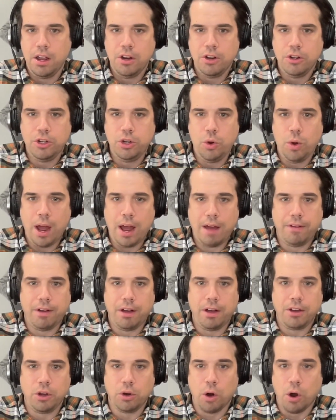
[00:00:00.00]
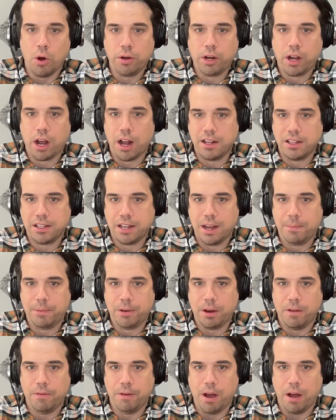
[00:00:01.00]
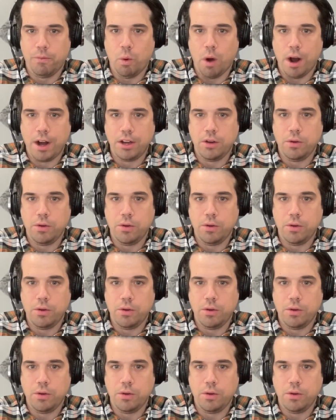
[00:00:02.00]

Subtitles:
Do you have your own concept of what